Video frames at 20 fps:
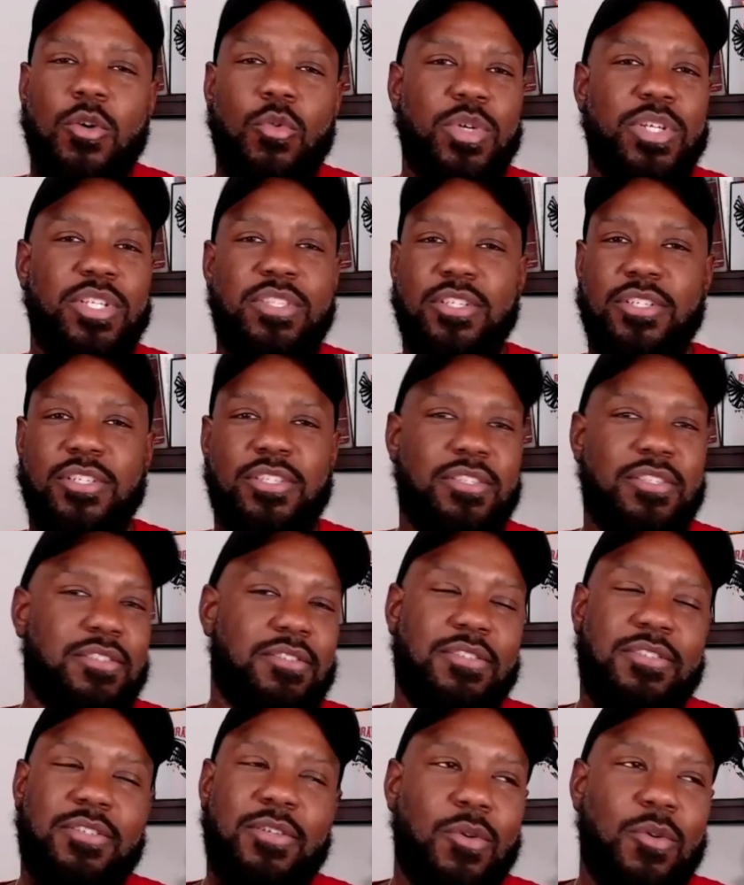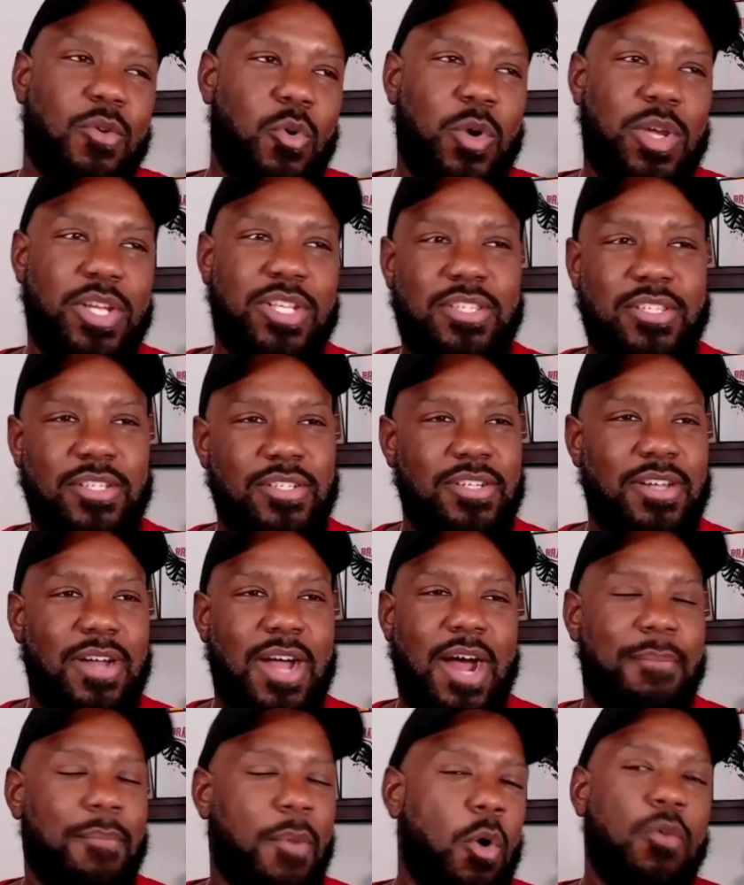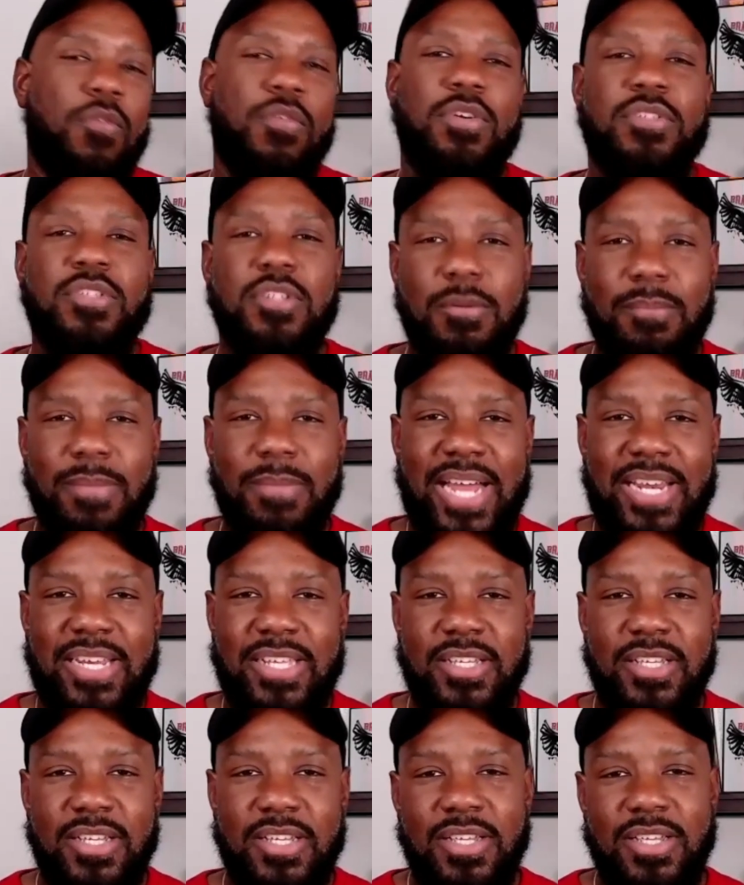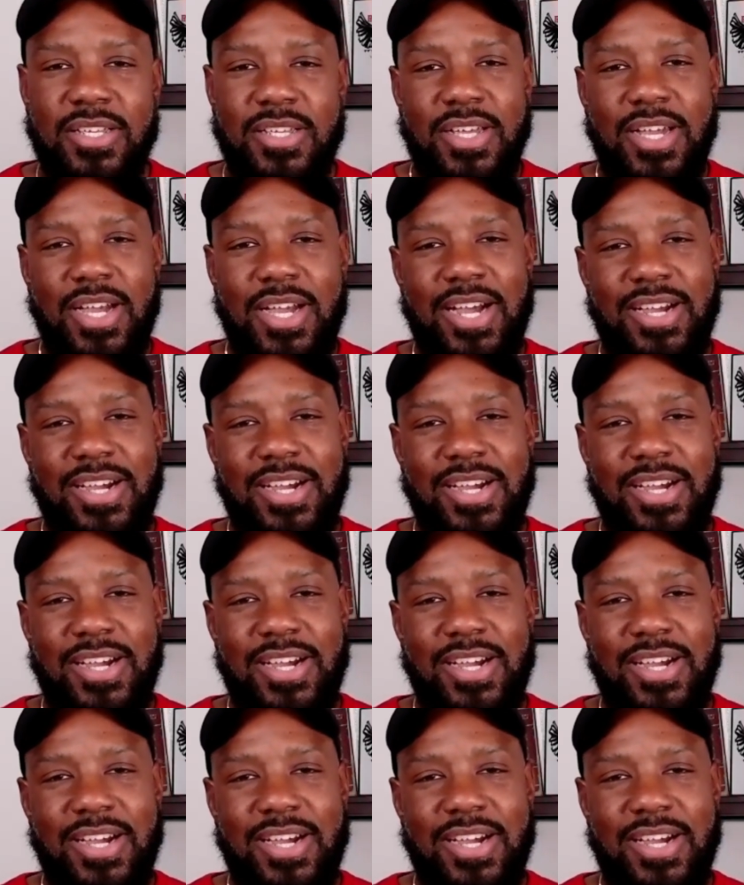we just so quick to I'm over somebody. Yeah.